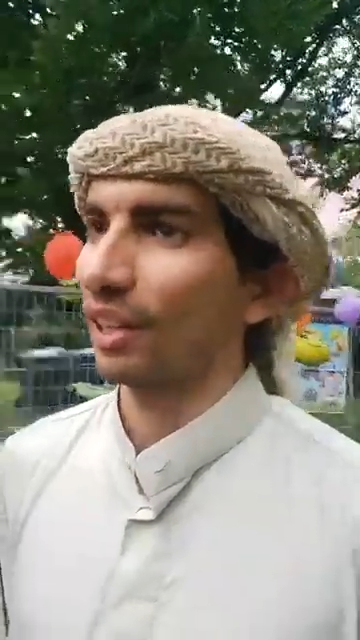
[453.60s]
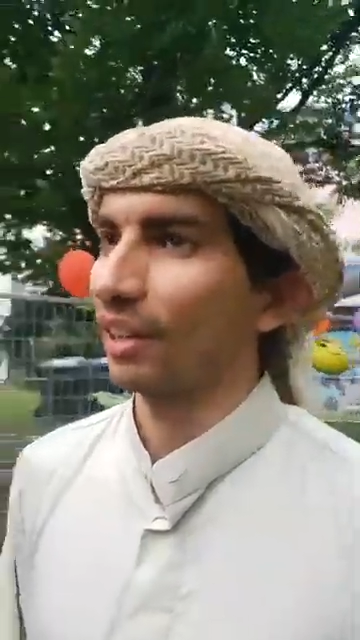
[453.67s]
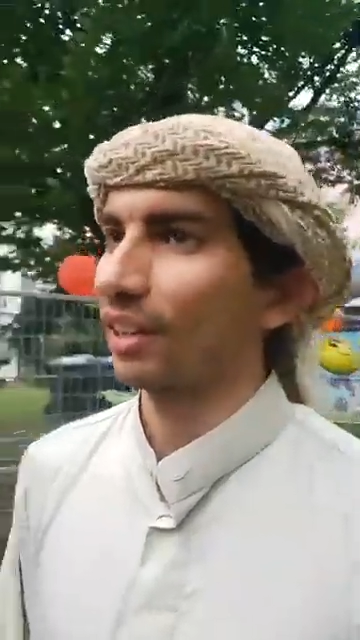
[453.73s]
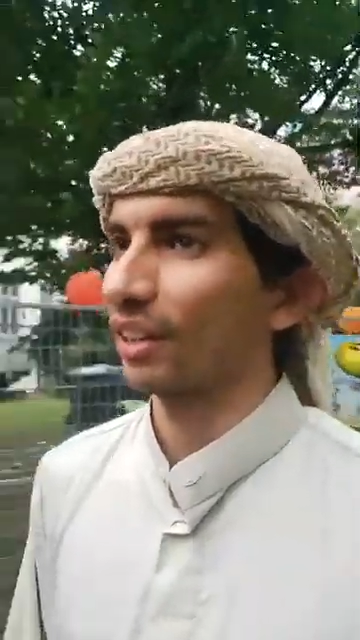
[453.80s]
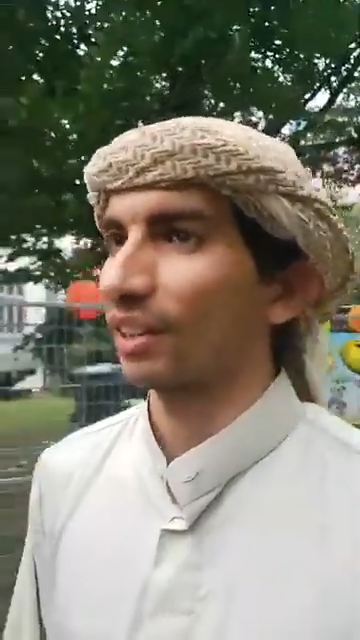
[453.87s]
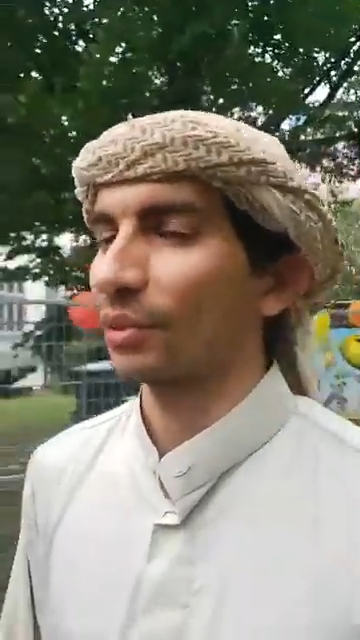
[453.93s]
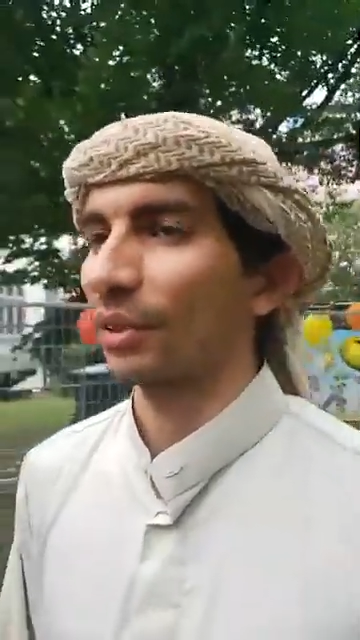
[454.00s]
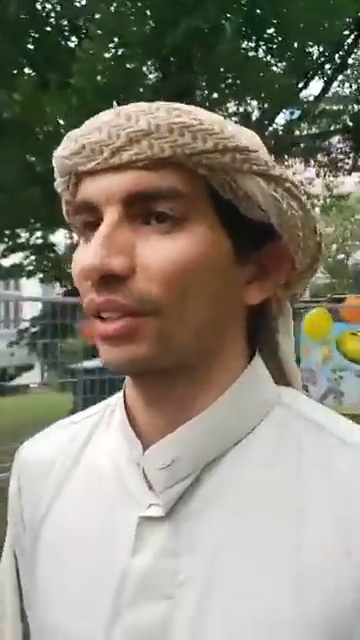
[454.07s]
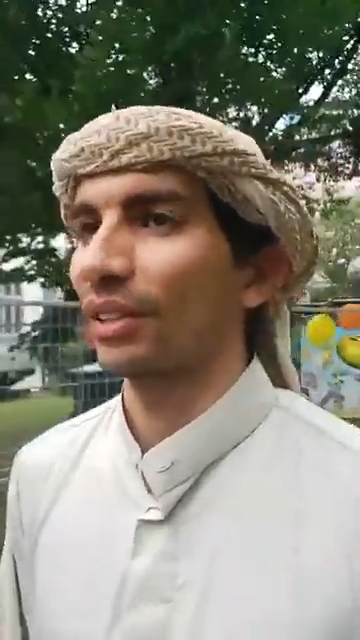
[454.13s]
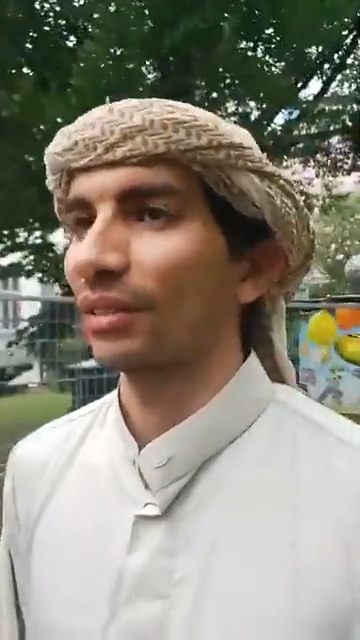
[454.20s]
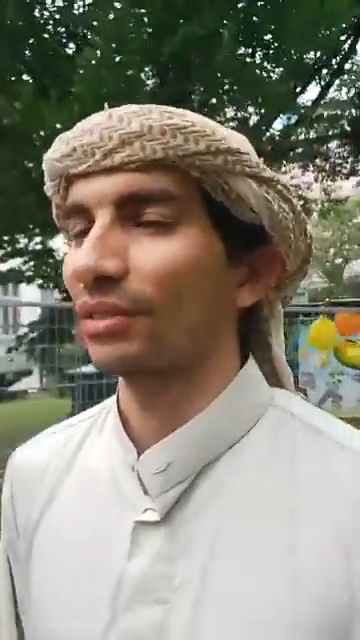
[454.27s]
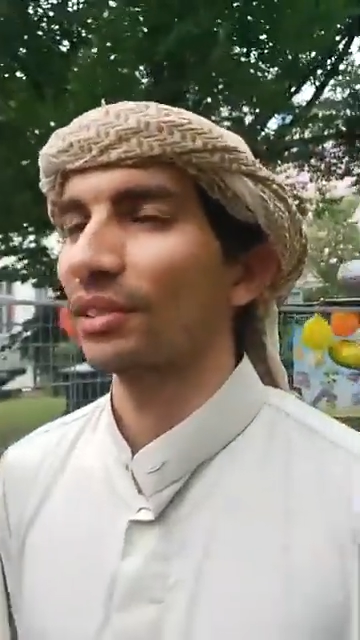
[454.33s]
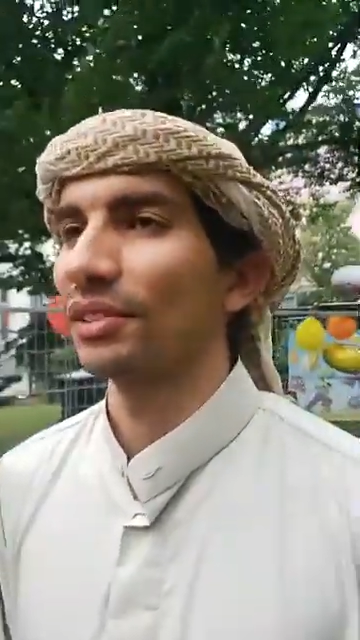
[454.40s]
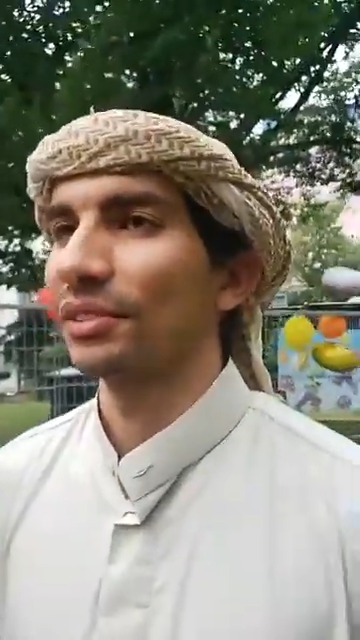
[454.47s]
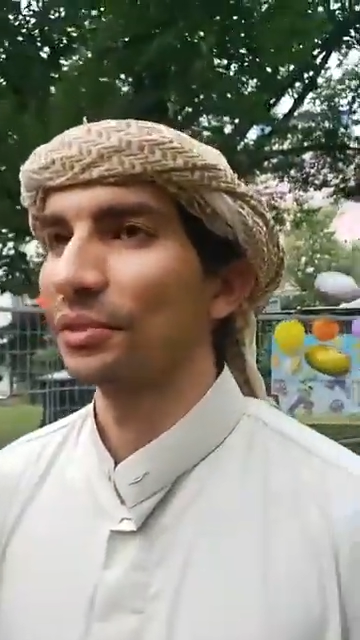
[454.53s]

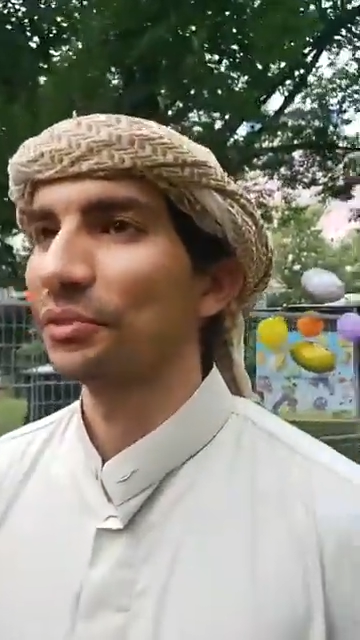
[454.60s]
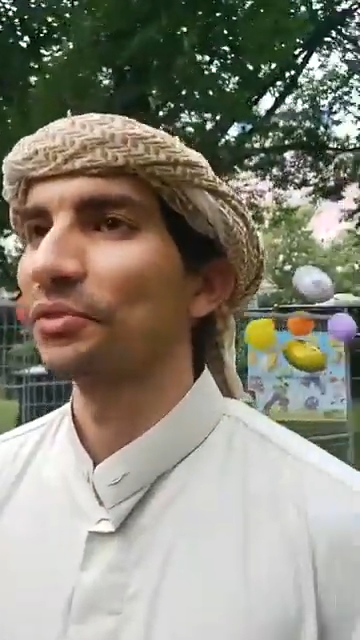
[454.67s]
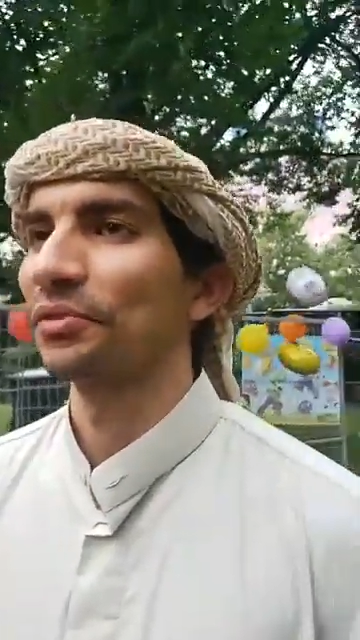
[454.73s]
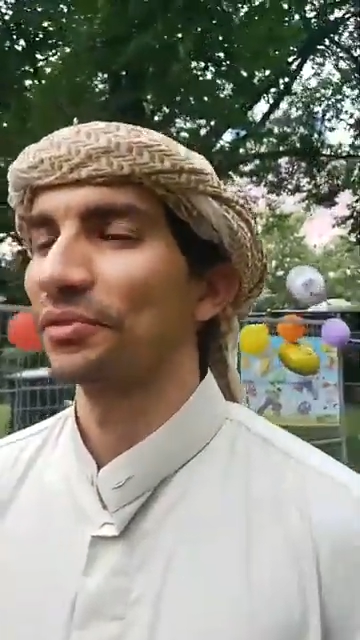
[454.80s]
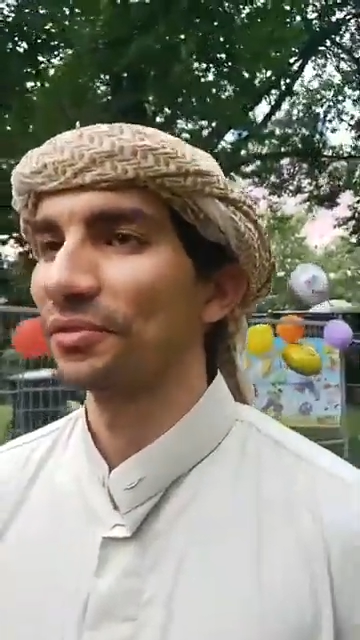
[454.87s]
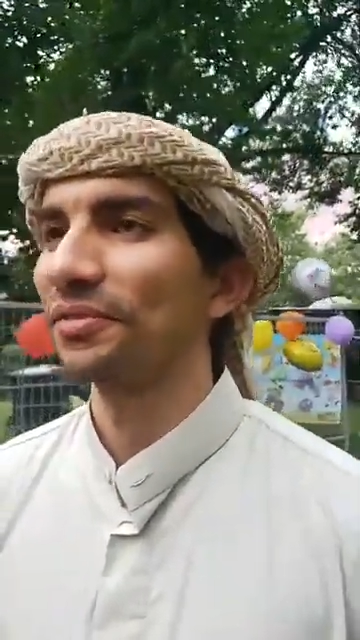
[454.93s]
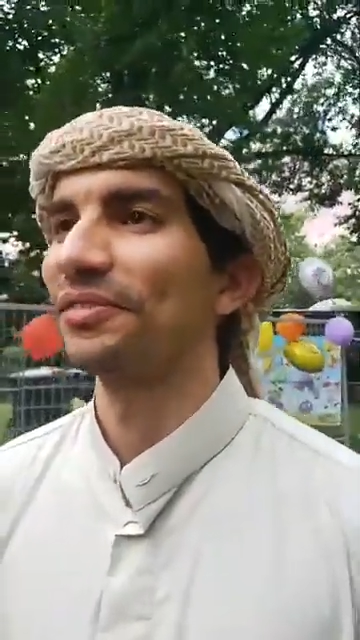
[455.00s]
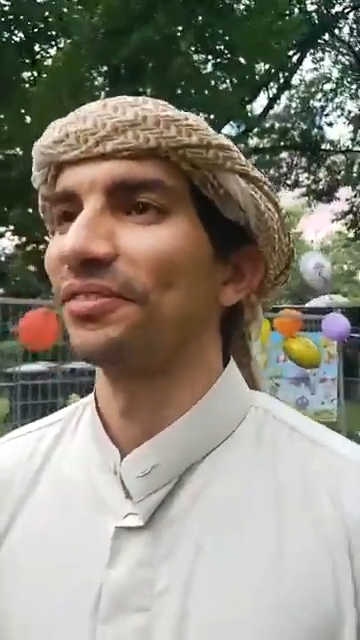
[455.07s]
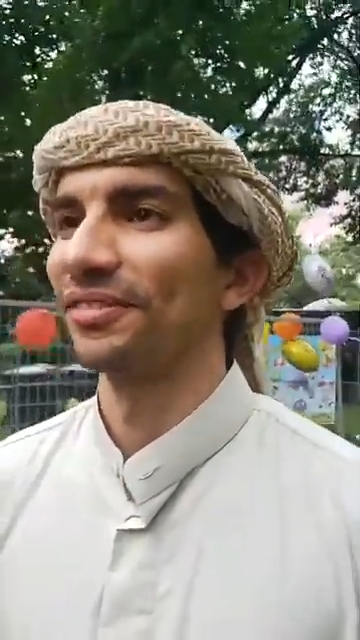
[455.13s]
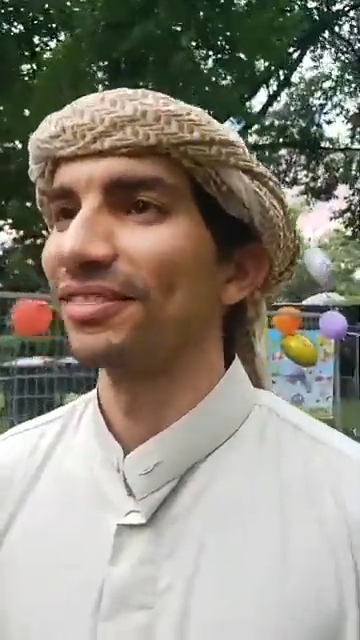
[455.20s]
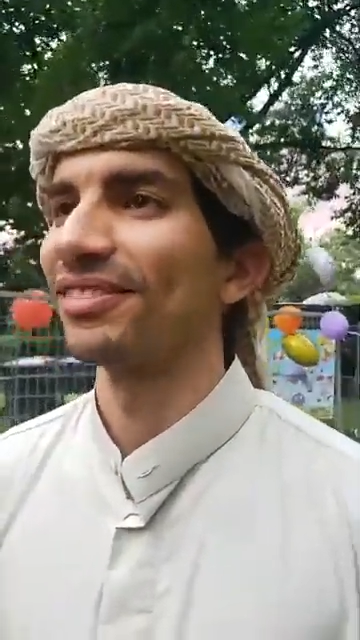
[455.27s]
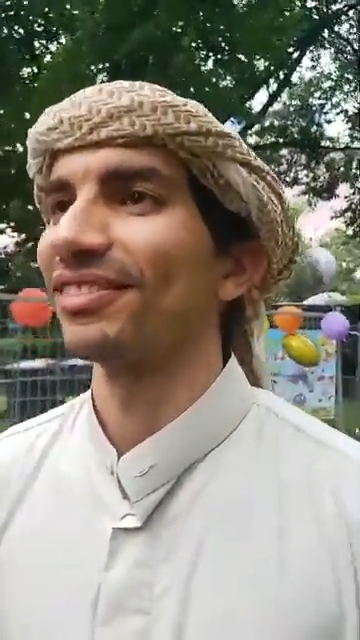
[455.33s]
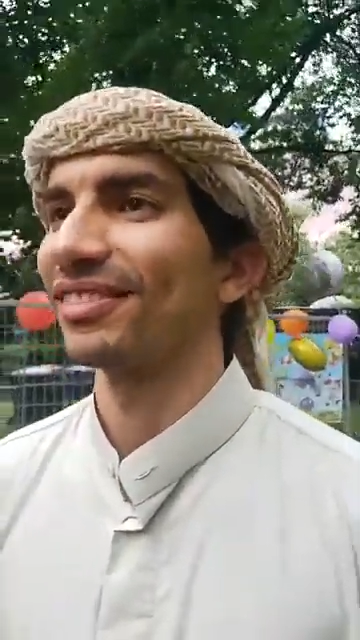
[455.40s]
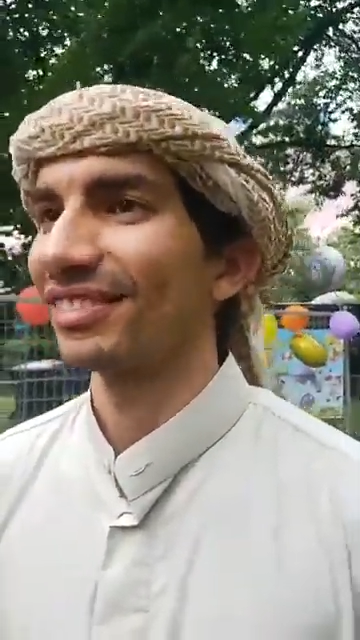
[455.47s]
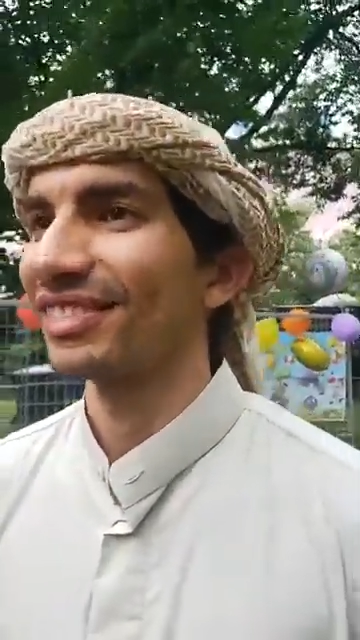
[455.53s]
but this is an open
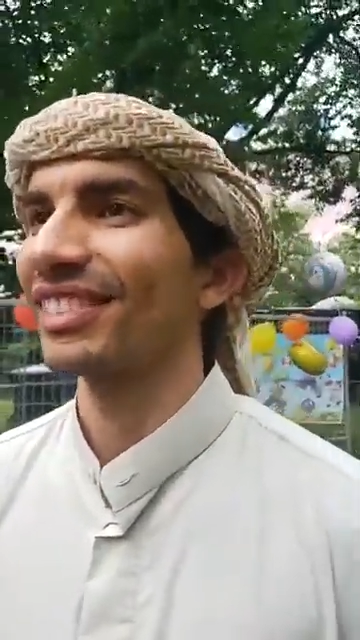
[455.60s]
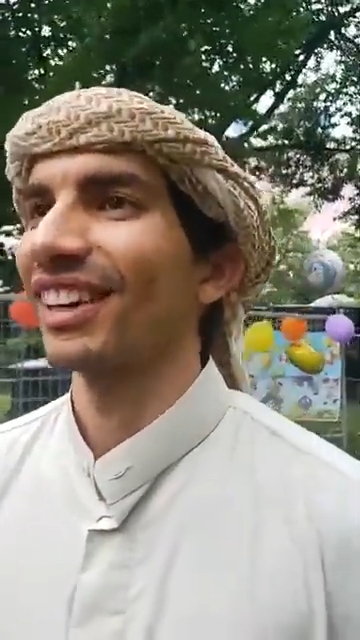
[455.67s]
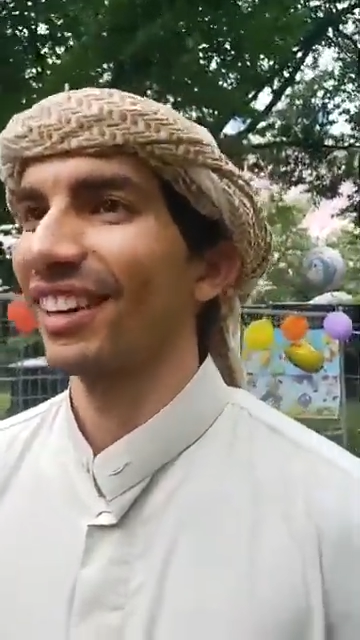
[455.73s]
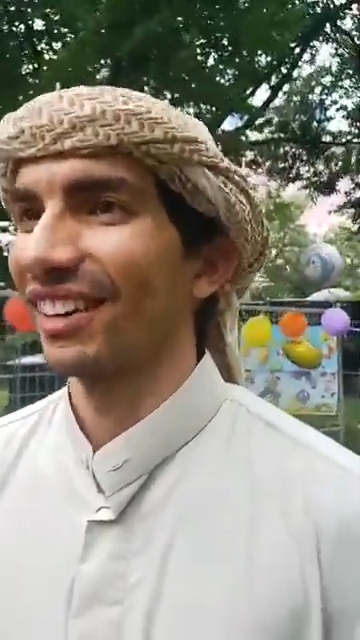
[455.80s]
dialogue.